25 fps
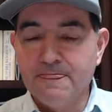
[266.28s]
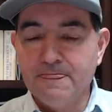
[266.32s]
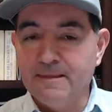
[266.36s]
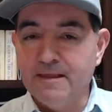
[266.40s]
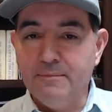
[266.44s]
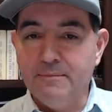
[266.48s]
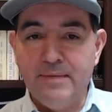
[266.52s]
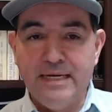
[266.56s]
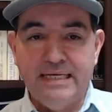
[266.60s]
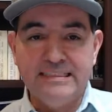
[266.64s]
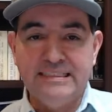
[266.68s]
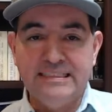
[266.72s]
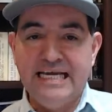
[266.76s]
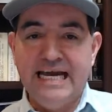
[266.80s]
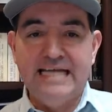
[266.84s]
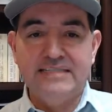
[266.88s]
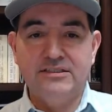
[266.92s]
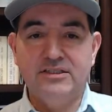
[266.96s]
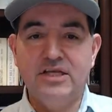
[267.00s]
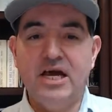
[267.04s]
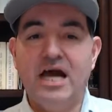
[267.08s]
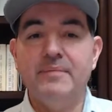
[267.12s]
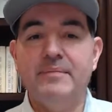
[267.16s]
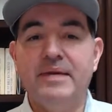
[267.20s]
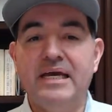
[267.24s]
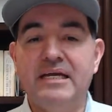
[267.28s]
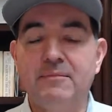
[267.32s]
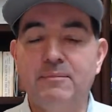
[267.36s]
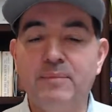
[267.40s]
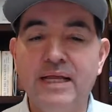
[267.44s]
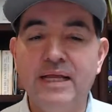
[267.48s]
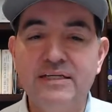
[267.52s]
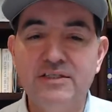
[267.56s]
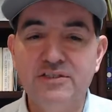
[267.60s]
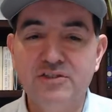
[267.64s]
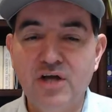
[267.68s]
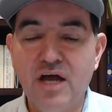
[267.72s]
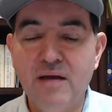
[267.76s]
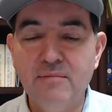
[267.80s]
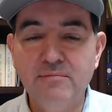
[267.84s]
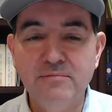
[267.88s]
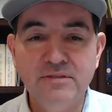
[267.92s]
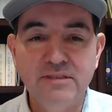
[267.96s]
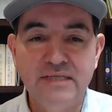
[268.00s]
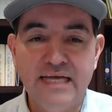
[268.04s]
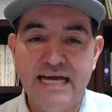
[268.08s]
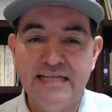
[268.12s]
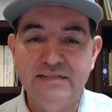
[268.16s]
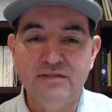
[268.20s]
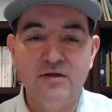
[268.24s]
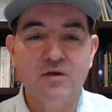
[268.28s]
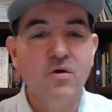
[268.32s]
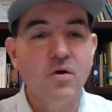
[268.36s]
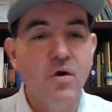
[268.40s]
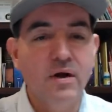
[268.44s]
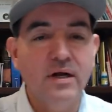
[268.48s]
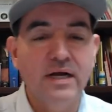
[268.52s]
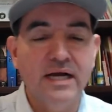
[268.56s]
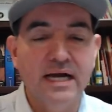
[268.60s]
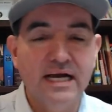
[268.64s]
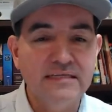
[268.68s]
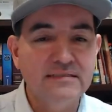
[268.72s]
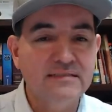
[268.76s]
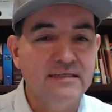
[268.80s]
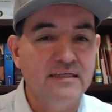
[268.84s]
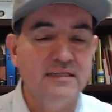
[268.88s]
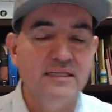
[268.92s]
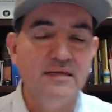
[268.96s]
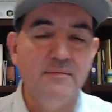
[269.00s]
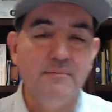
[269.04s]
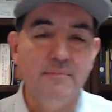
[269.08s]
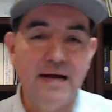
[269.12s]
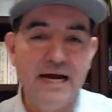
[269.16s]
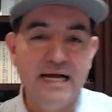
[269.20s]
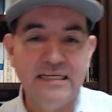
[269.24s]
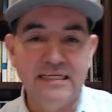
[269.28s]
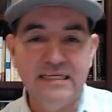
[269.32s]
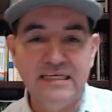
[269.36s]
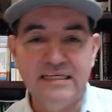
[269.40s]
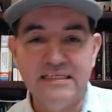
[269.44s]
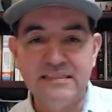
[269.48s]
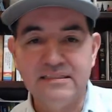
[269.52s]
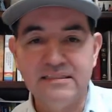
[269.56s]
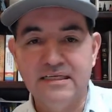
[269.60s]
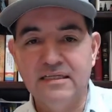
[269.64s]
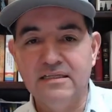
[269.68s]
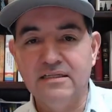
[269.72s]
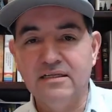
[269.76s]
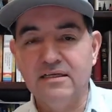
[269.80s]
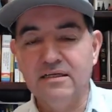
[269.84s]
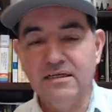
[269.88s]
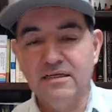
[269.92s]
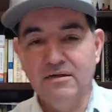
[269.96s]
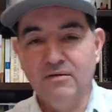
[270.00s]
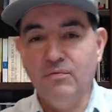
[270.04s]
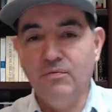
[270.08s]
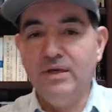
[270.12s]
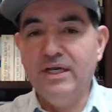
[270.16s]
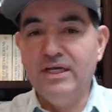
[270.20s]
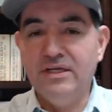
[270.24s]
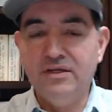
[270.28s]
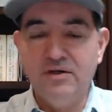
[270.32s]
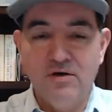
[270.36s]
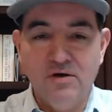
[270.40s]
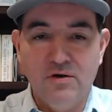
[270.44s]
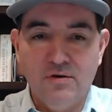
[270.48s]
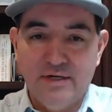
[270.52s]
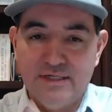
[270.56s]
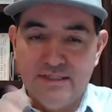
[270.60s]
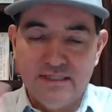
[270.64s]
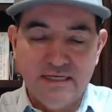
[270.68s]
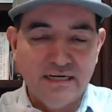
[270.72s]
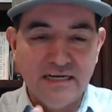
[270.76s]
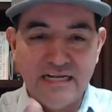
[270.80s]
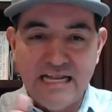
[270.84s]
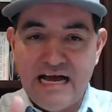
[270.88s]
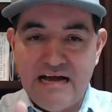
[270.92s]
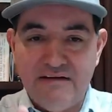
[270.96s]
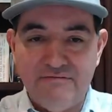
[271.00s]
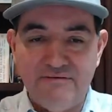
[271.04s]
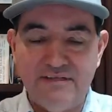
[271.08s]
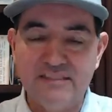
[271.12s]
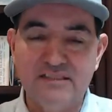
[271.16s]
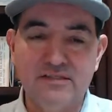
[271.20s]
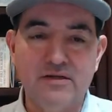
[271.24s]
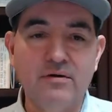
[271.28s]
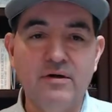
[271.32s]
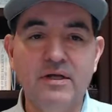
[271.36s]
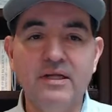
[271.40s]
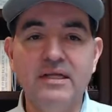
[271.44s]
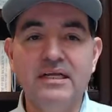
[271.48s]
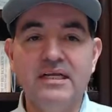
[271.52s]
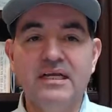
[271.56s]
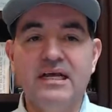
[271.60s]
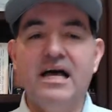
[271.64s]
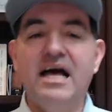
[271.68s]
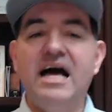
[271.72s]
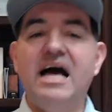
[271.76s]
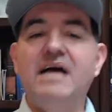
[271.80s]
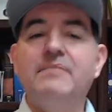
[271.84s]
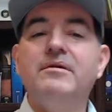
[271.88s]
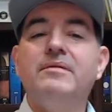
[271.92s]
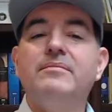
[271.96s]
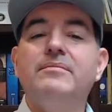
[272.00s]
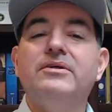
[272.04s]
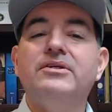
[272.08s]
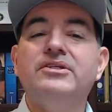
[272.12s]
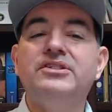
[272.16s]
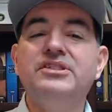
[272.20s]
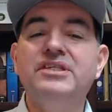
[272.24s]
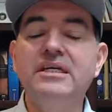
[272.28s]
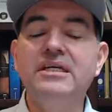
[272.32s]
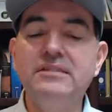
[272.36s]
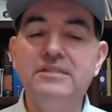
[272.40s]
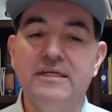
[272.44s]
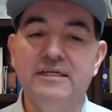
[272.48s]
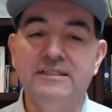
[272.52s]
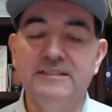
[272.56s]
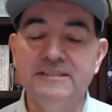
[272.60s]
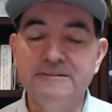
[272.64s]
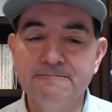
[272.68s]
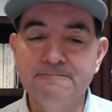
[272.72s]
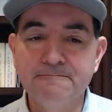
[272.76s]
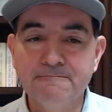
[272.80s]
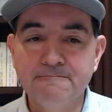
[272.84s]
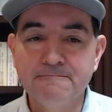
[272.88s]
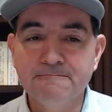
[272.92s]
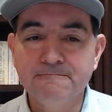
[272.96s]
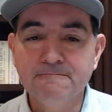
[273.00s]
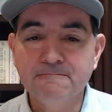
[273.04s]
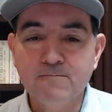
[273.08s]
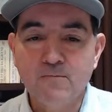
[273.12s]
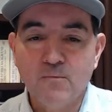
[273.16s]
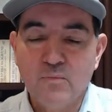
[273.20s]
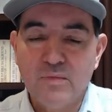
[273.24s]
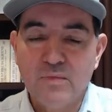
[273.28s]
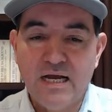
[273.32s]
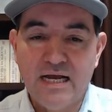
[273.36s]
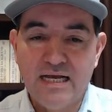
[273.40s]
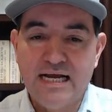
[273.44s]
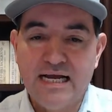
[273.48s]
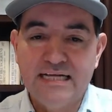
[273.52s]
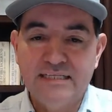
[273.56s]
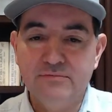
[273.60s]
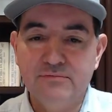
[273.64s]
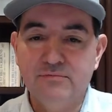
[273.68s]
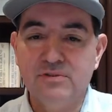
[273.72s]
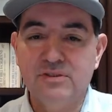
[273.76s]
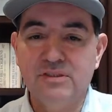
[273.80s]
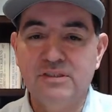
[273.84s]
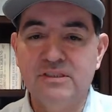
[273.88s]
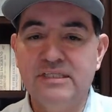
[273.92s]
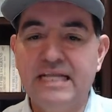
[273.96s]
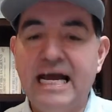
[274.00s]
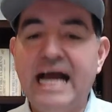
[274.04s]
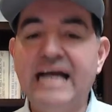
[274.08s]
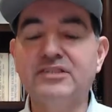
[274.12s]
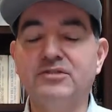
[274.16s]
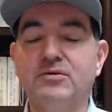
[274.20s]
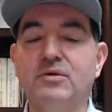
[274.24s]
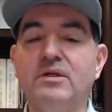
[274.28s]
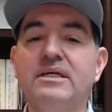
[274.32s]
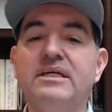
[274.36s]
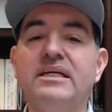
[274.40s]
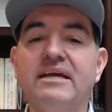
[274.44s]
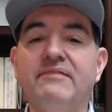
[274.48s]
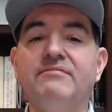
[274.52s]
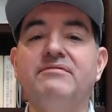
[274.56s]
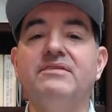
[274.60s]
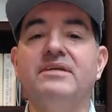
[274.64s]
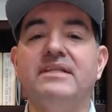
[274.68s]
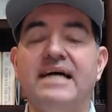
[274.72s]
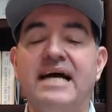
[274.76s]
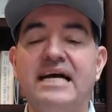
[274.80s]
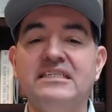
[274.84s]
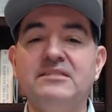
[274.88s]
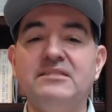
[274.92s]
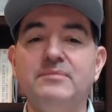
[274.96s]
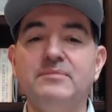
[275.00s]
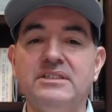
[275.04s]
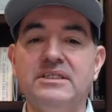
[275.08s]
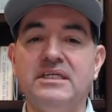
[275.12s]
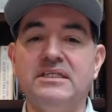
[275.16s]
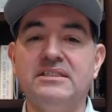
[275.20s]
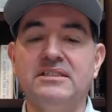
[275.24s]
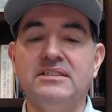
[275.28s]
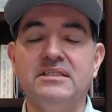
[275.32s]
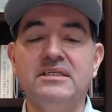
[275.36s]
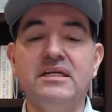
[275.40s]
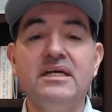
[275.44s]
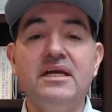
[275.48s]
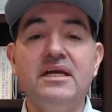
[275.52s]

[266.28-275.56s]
My dad taught me how to play the drums and the congas and timbales and the güiro and the claves. So I'm a musician. I was naturally gifted as a musician.